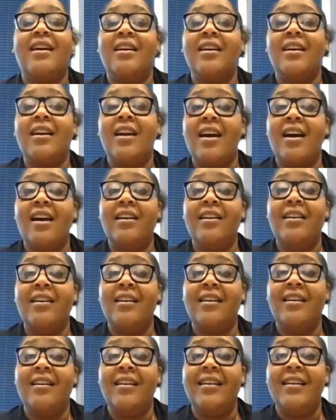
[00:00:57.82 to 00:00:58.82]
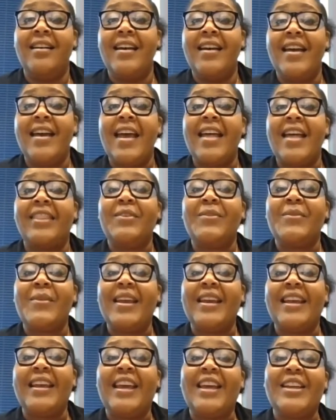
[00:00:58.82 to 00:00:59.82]
Nkonko.
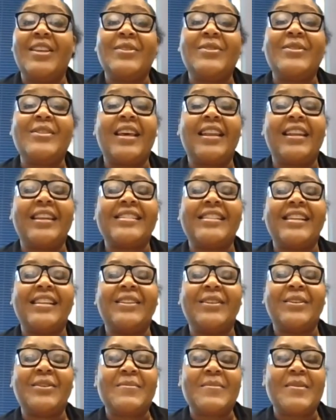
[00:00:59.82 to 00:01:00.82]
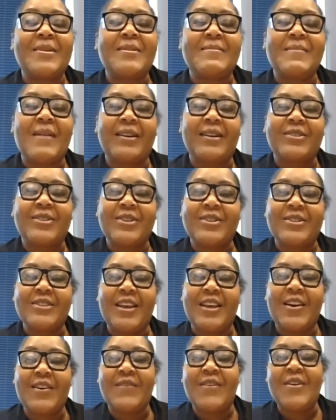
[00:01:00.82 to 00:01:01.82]
Lweyni, can you tell us a little bit about
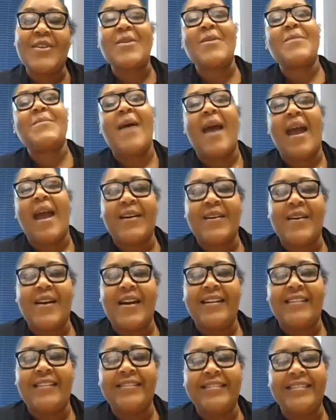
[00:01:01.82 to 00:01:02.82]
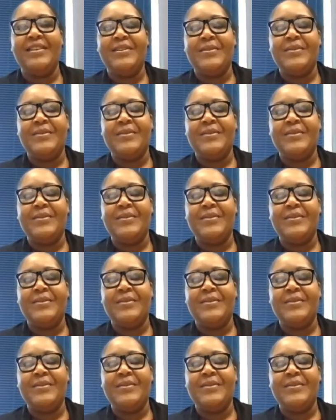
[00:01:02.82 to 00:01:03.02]
yourself and your background?